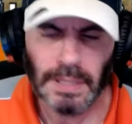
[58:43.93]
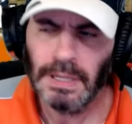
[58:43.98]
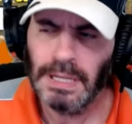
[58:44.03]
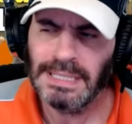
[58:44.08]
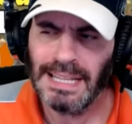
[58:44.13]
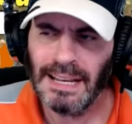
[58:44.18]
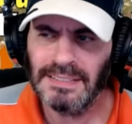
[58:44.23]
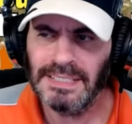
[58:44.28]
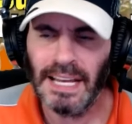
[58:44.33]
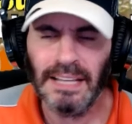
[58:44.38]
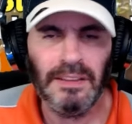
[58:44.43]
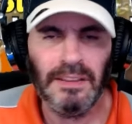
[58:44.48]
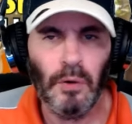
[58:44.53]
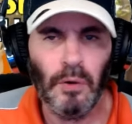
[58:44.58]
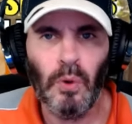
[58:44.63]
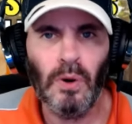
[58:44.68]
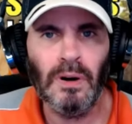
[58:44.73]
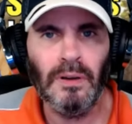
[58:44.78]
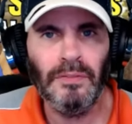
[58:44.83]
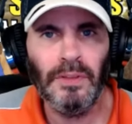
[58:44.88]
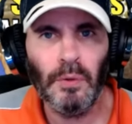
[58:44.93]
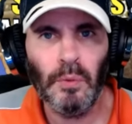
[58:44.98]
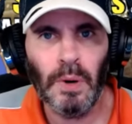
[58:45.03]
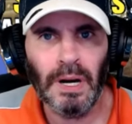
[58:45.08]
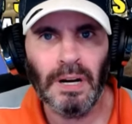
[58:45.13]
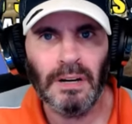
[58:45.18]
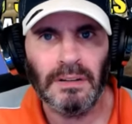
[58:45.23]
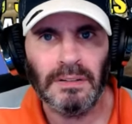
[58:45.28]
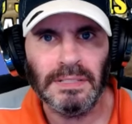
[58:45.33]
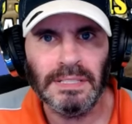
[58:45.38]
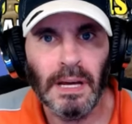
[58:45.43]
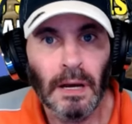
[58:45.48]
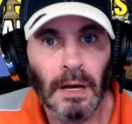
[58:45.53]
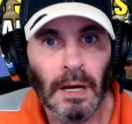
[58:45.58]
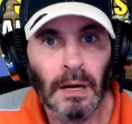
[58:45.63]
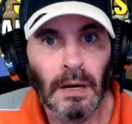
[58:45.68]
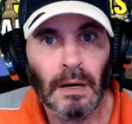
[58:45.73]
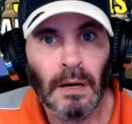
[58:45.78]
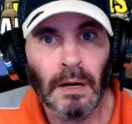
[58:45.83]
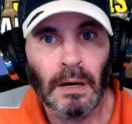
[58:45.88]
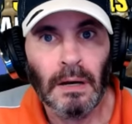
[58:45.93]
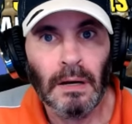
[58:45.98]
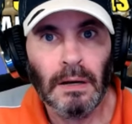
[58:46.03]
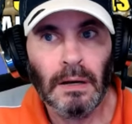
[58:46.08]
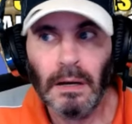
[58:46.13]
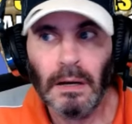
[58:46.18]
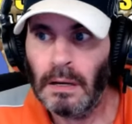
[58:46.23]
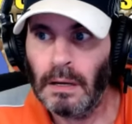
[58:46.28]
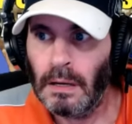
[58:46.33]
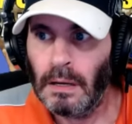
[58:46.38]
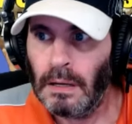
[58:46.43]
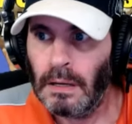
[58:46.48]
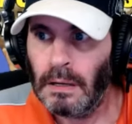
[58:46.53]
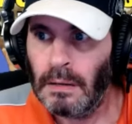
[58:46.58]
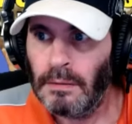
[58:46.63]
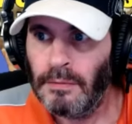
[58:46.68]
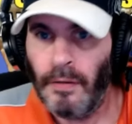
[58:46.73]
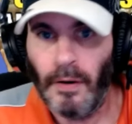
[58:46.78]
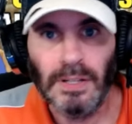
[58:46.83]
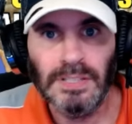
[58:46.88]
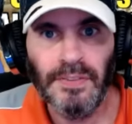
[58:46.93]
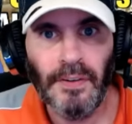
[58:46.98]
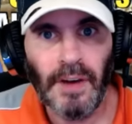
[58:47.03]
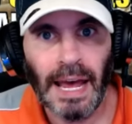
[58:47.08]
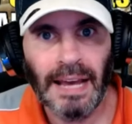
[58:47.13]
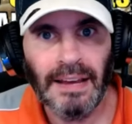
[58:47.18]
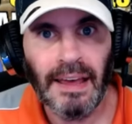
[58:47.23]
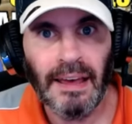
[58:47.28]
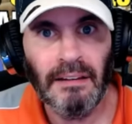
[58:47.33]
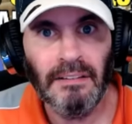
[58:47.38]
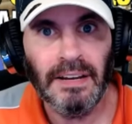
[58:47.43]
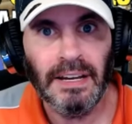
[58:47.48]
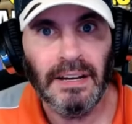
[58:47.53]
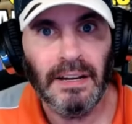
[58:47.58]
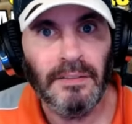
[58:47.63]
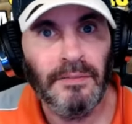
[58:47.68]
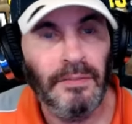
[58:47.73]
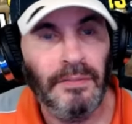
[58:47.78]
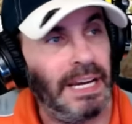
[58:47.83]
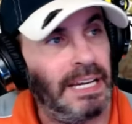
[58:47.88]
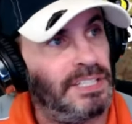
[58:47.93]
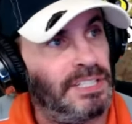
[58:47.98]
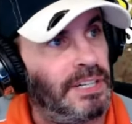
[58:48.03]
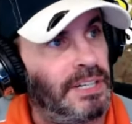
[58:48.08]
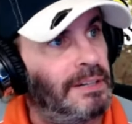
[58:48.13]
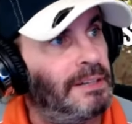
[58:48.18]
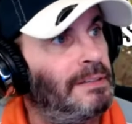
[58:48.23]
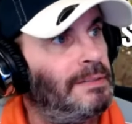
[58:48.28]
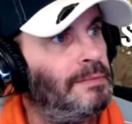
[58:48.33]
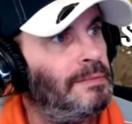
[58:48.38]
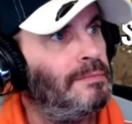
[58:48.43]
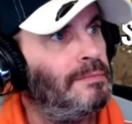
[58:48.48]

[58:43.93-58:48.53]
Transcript: It sounds like the War of the Worlds. False flag alien invasion.